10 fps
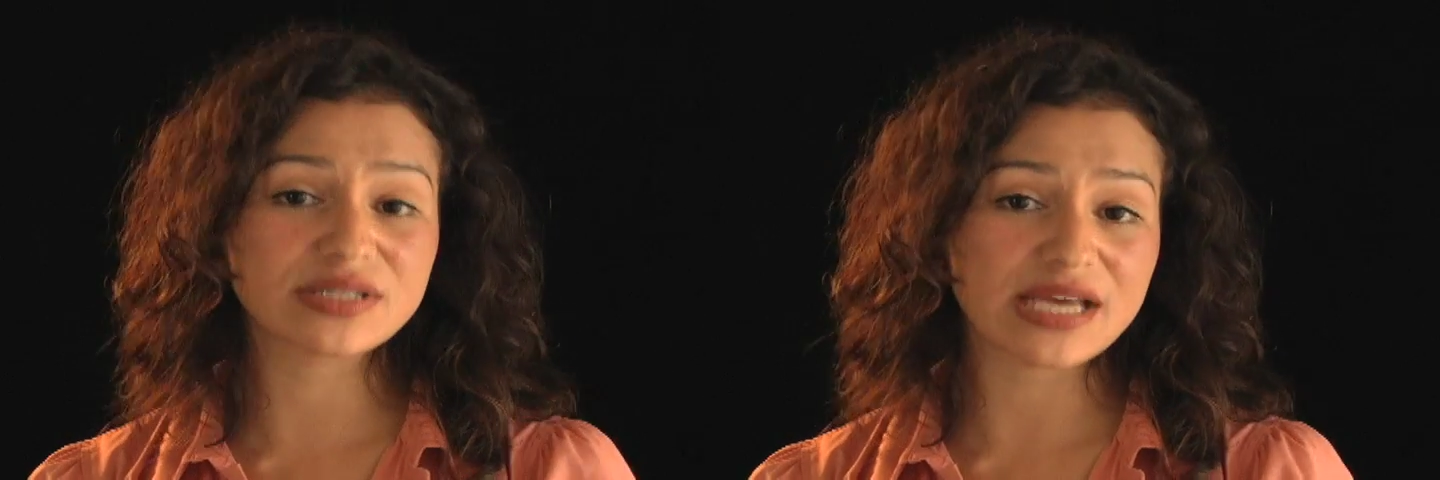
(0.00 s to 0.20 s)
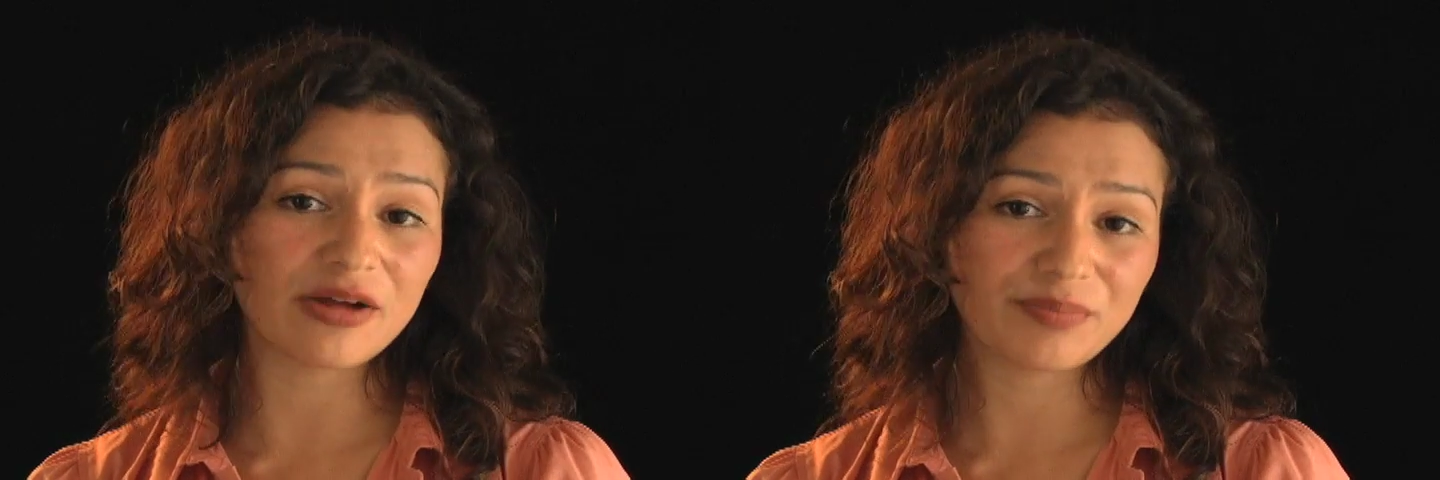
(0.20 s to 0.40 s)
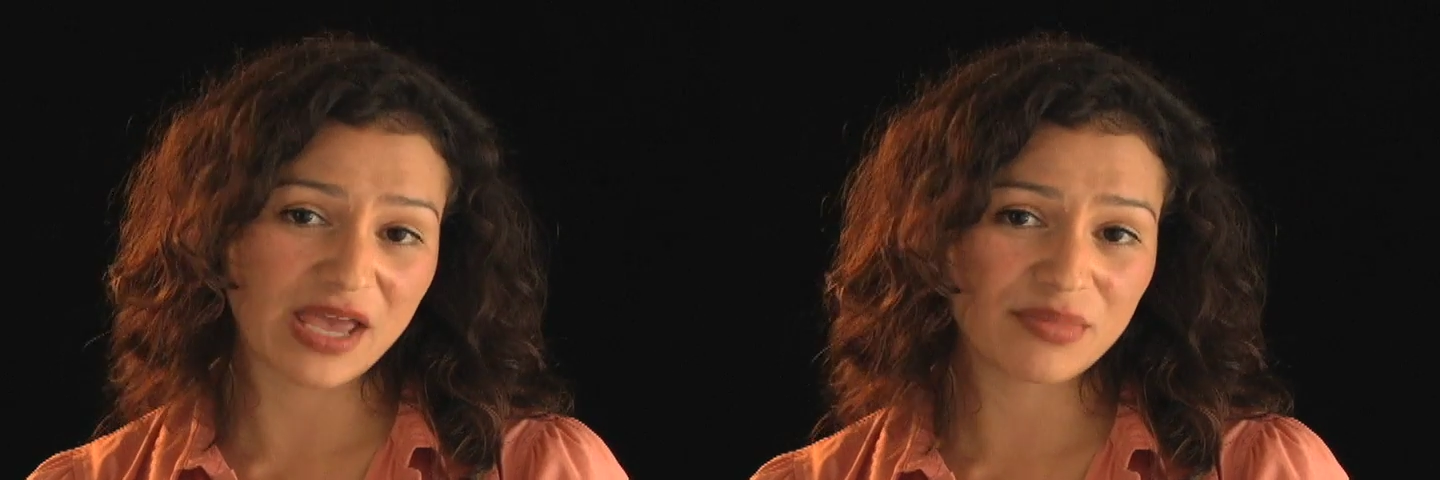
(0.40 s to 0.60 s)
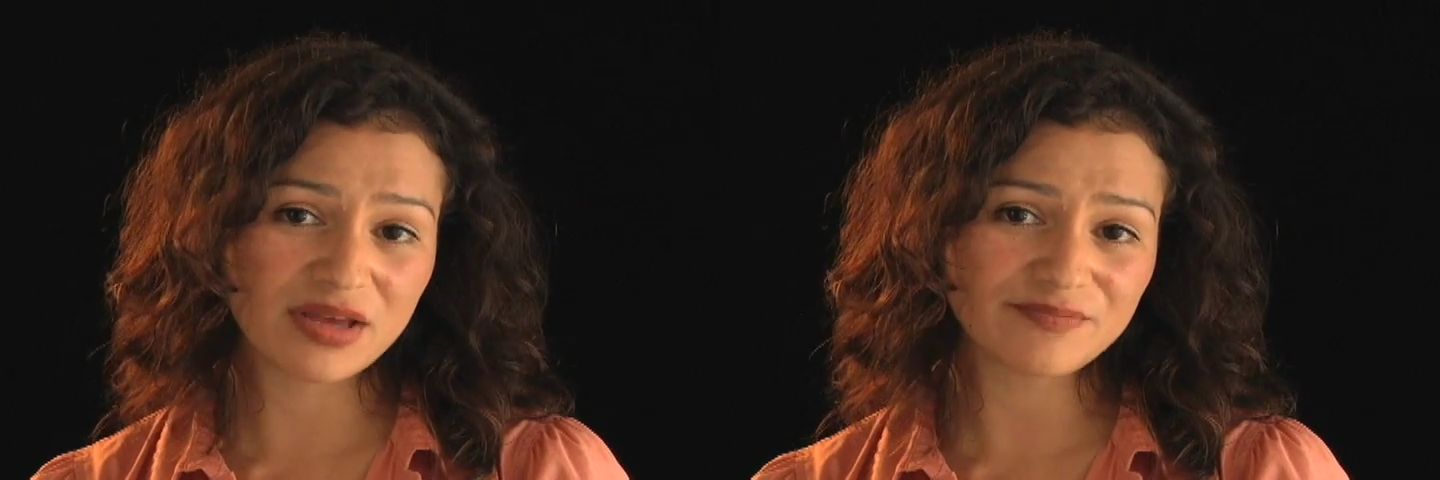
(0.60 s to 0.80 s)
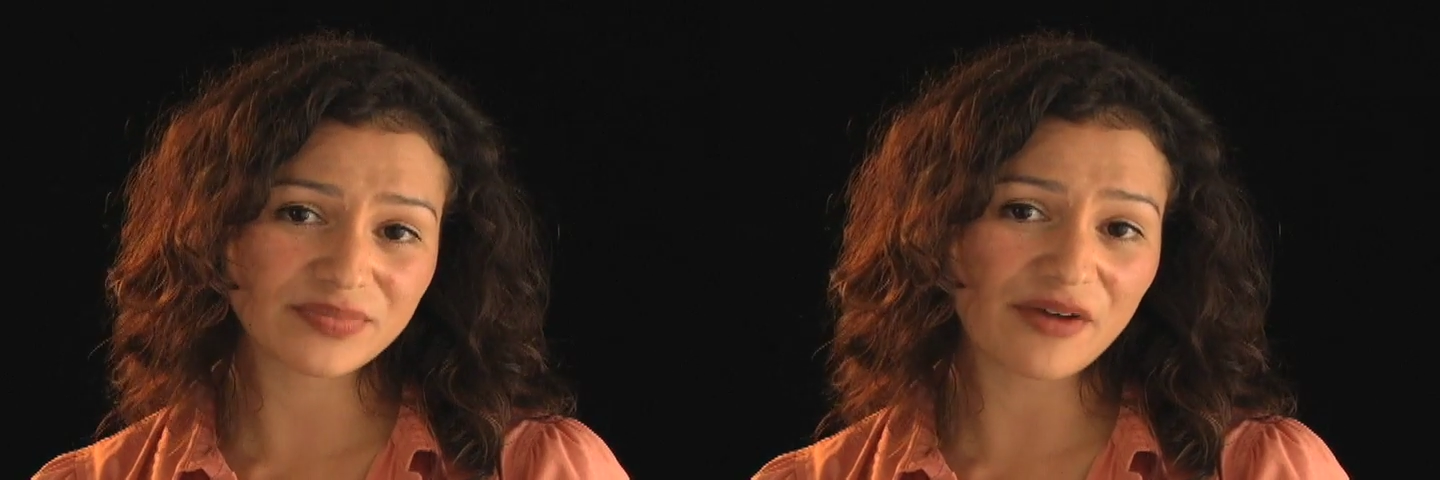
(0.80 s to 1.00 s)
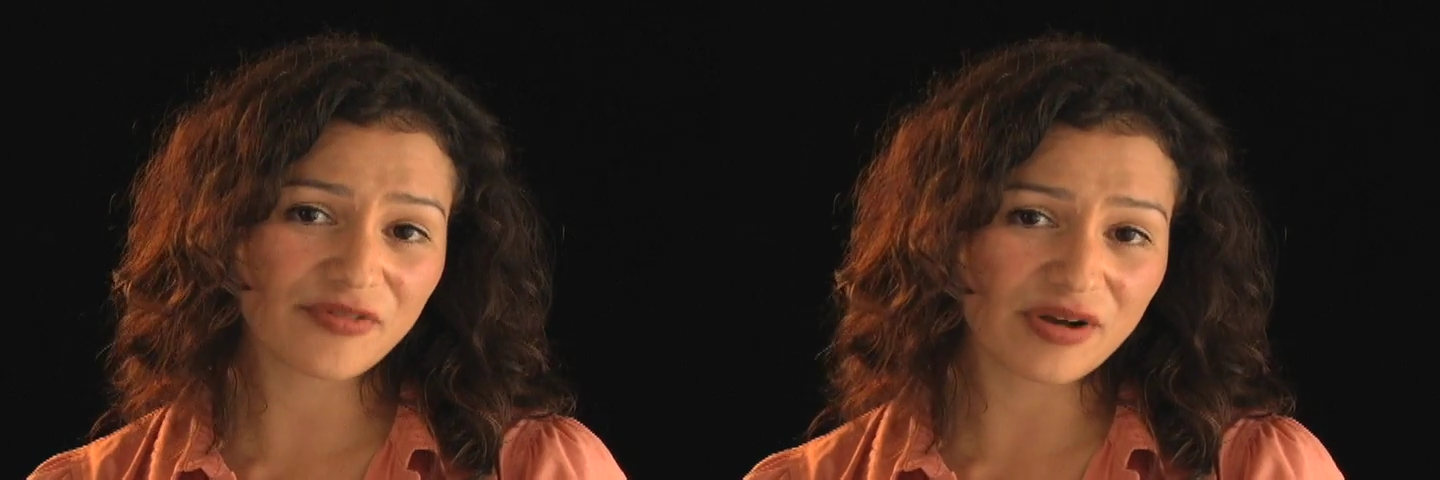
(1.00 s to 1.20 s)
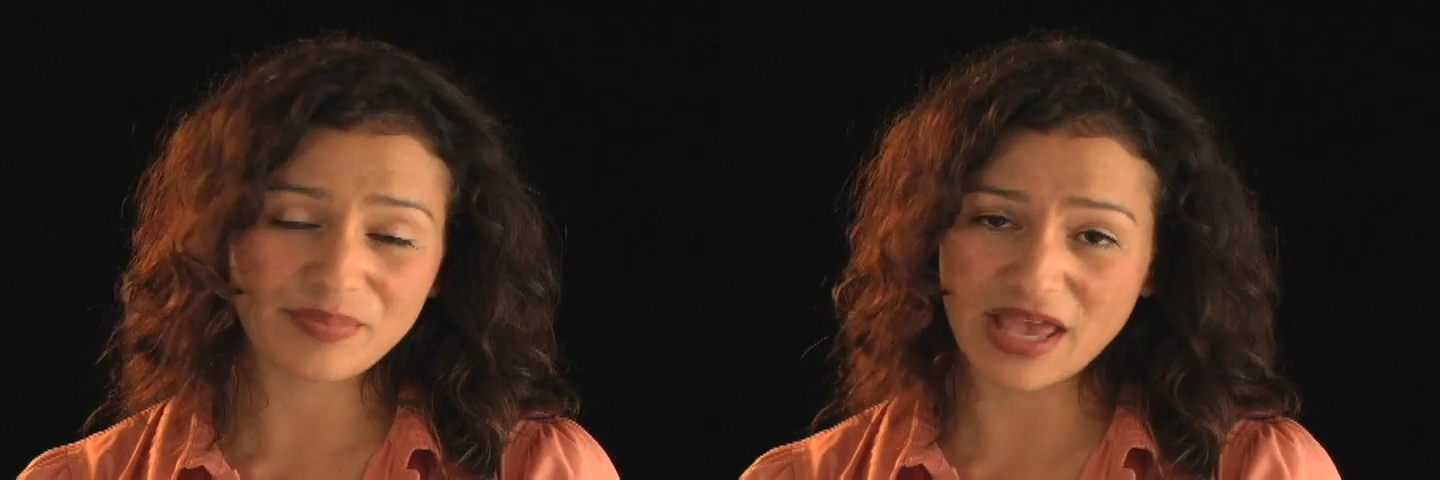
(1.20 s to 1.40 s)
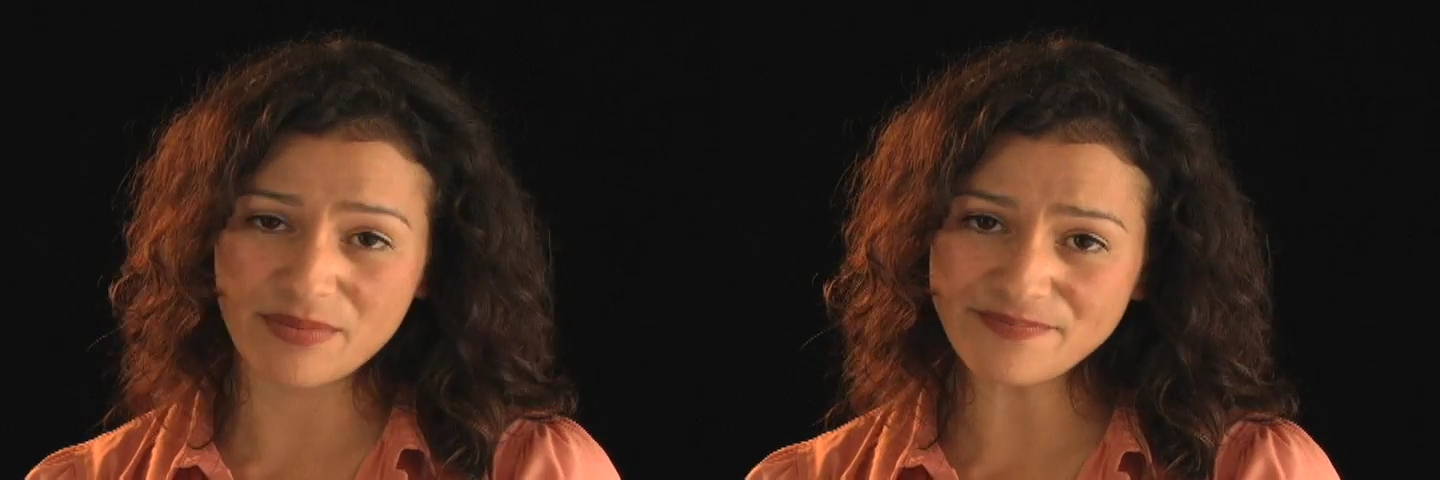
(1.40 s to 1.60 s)
down payment, upfront
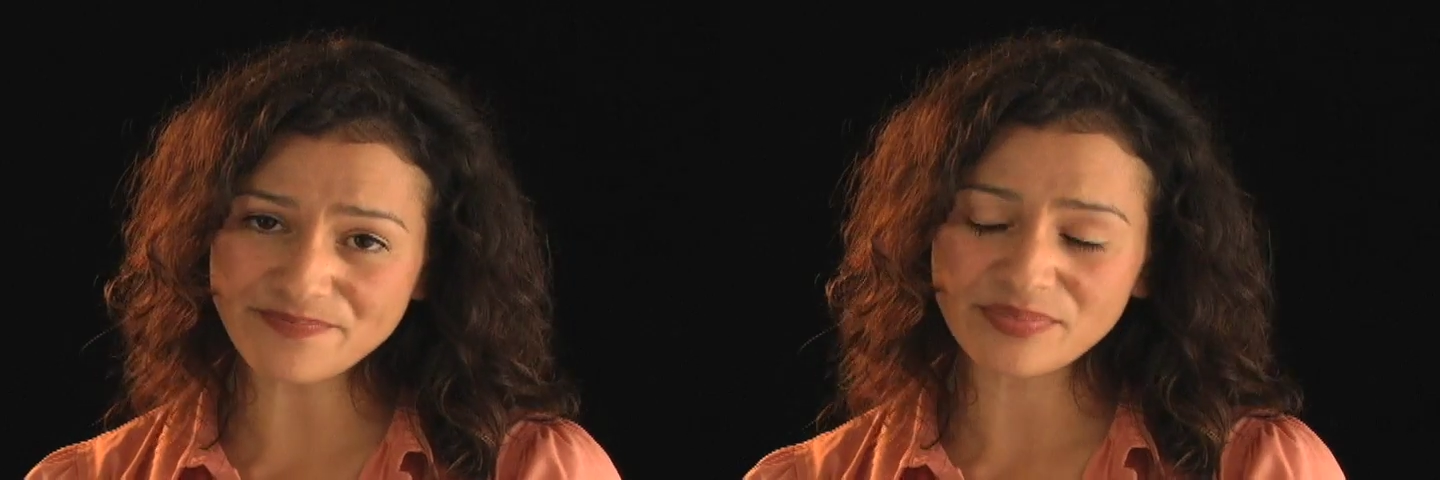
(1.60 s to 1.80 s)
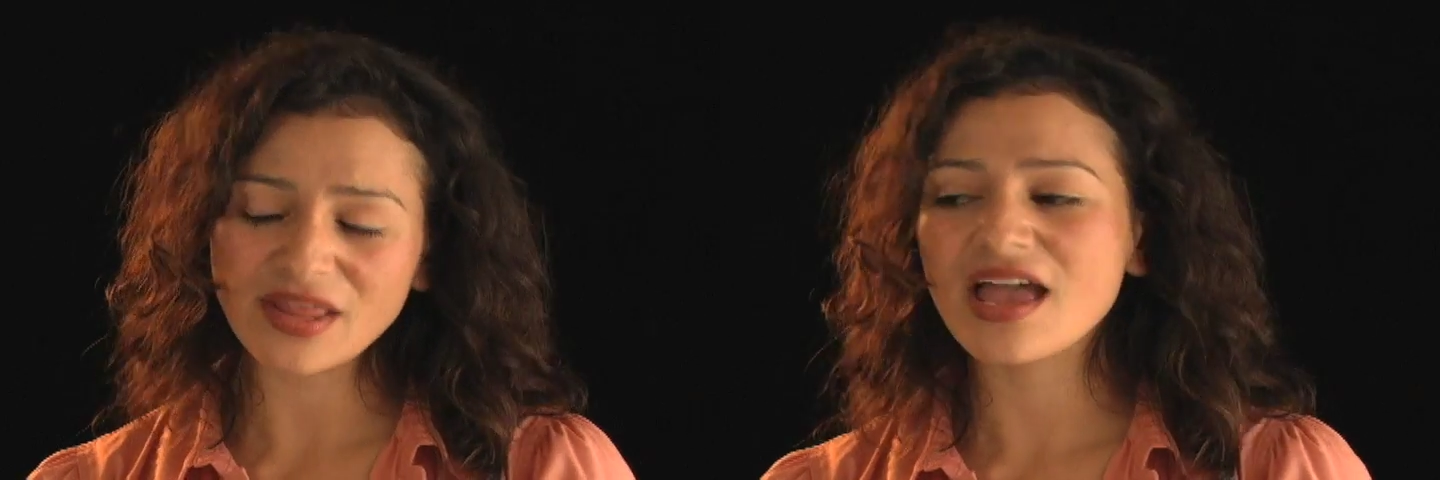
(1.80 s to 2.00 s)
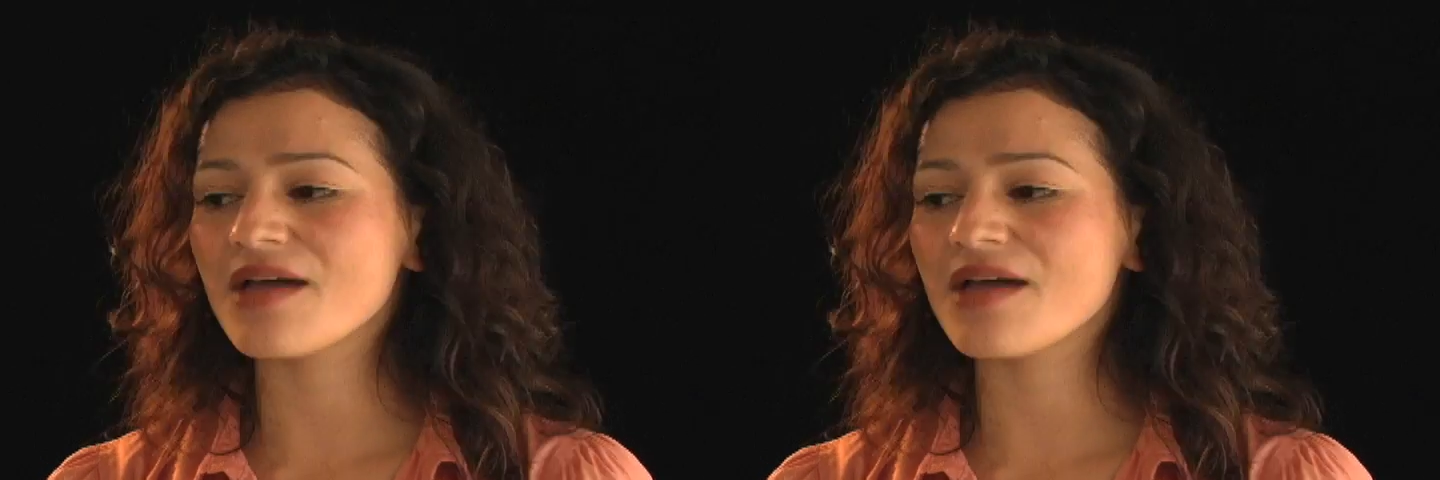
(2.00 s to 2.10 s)
payment.